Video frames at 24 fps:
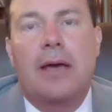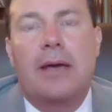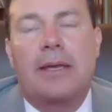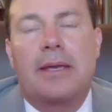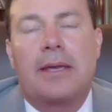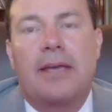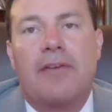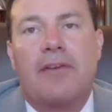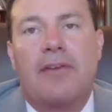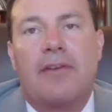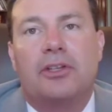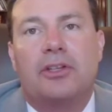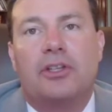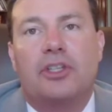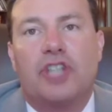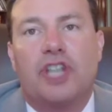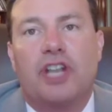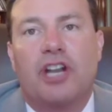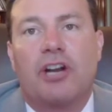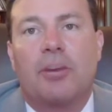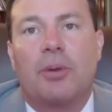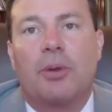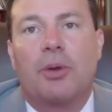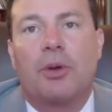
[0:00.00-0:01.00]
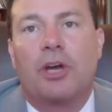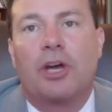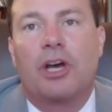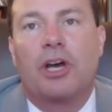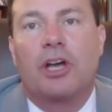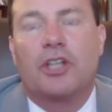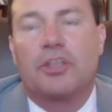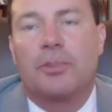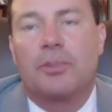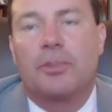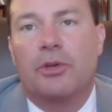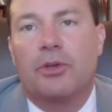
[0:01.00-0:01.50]
given to charitable
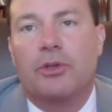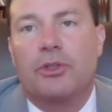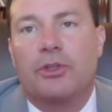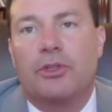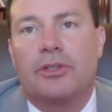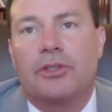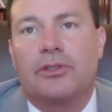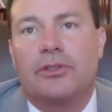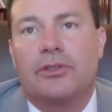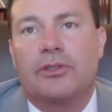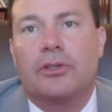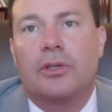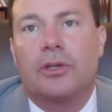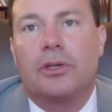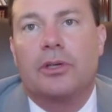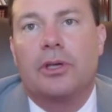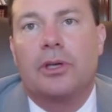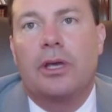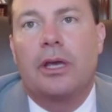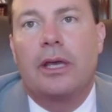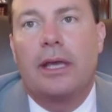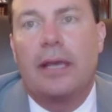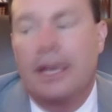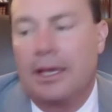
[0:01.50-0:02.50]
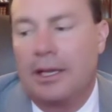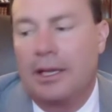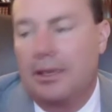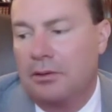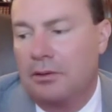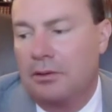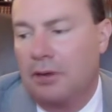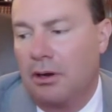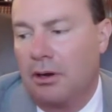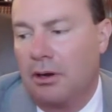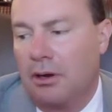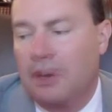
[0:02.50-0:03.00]
contributions
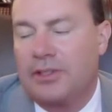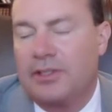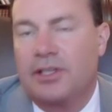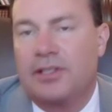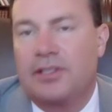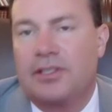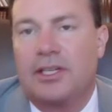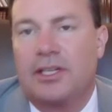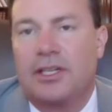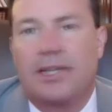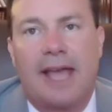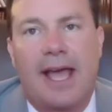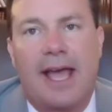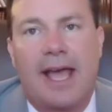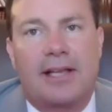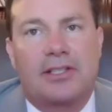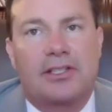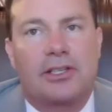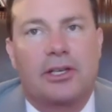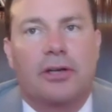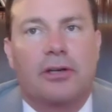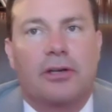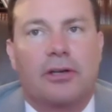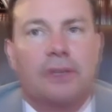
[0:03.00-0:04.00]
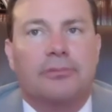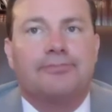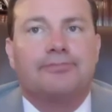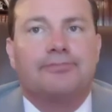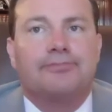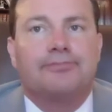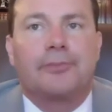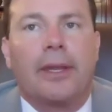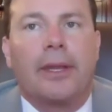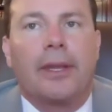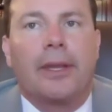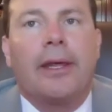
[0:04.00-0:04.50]
in our existing tax code.
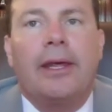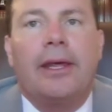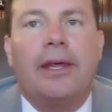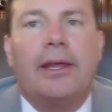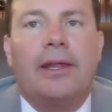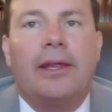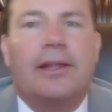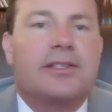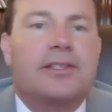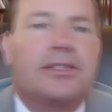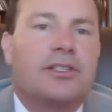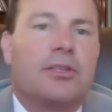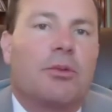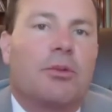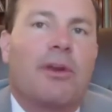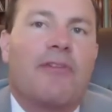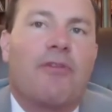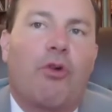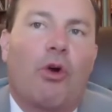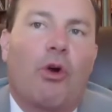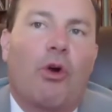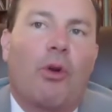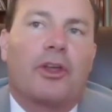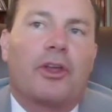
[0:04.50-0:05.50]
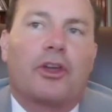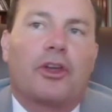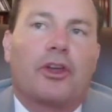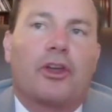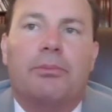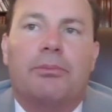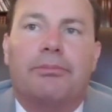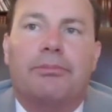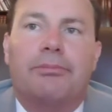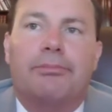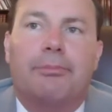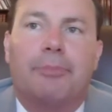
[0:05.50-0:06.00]
This is a reform that
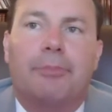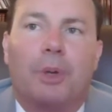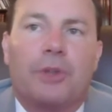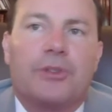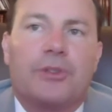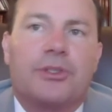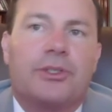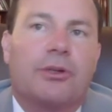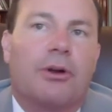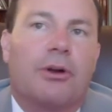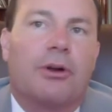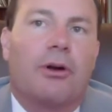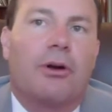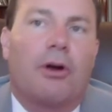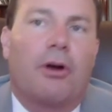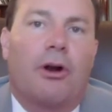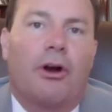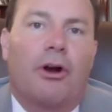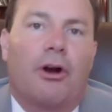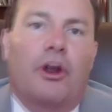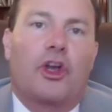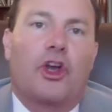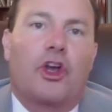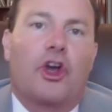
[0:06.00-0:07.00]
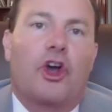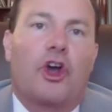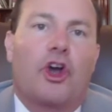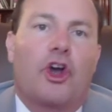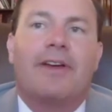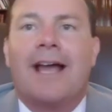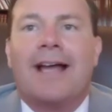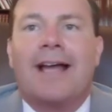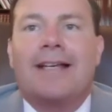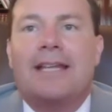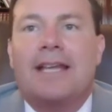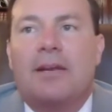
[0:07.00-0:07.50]
could bolster our
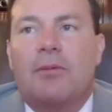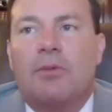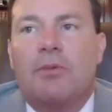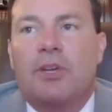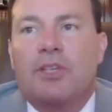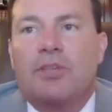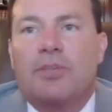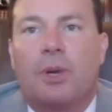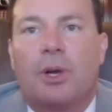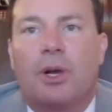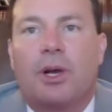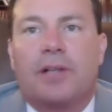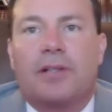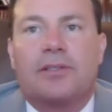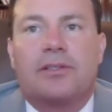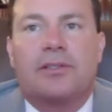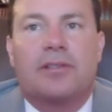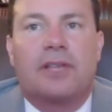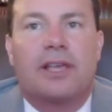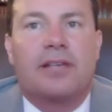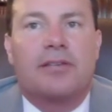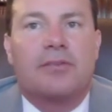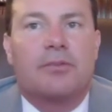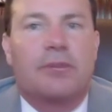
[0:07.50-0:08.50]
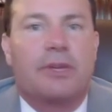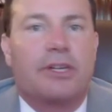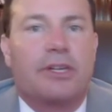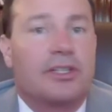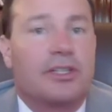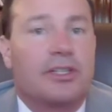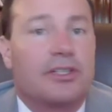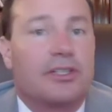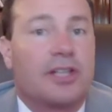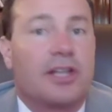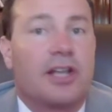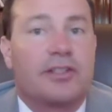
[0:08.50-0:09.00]
COVID-19 response, as we
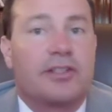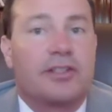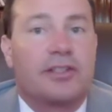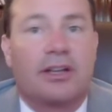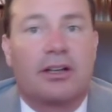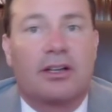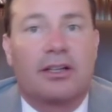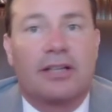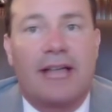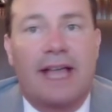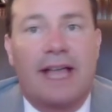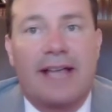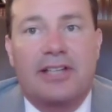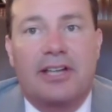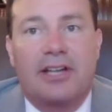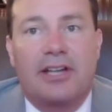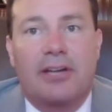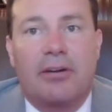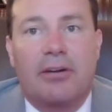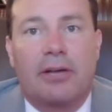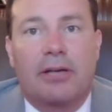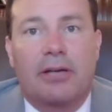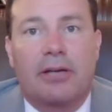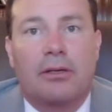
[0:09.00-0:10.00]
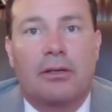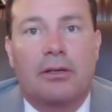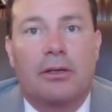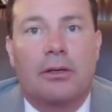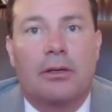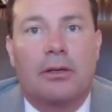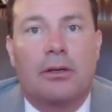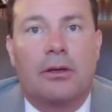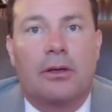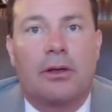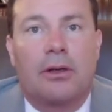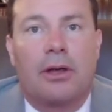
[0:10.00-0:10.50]
discussed in our last hearing.
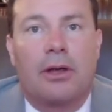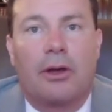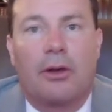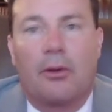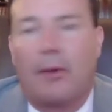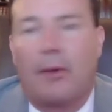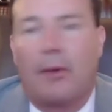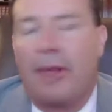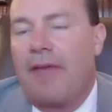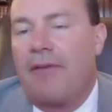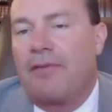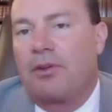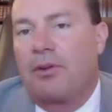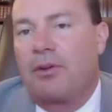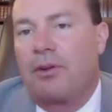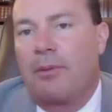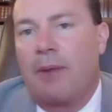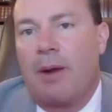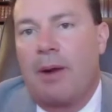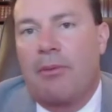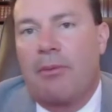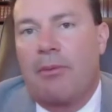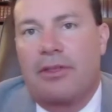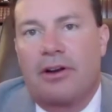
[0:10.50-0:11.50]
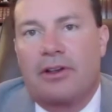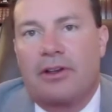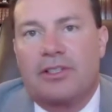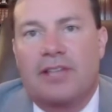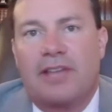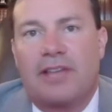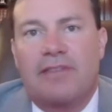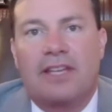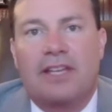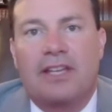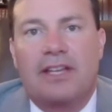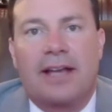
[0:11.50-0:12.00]
We have to remember that our
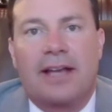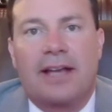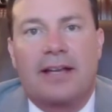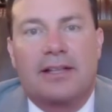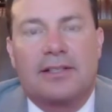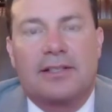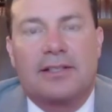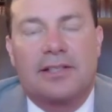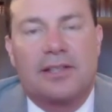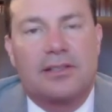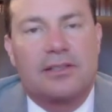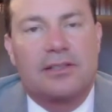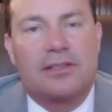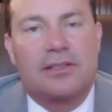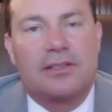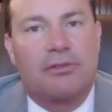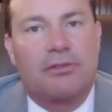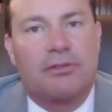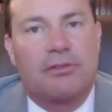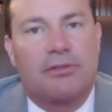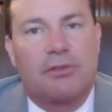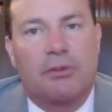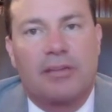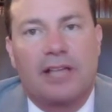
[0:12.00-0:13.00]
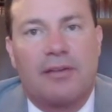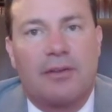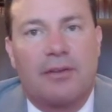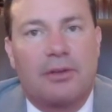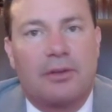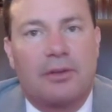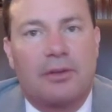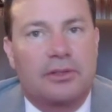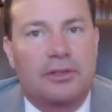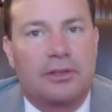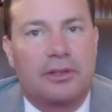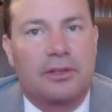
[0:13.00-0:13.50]
safety net consists of three
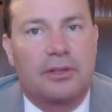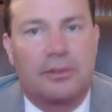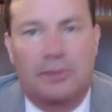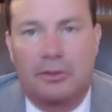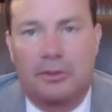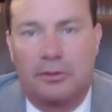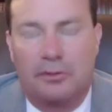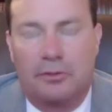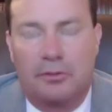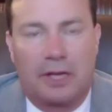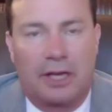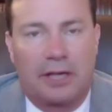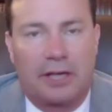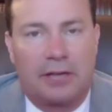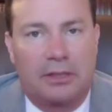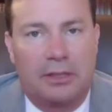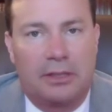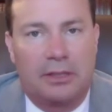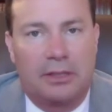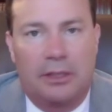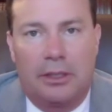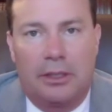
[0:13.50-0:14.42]
levels. You've got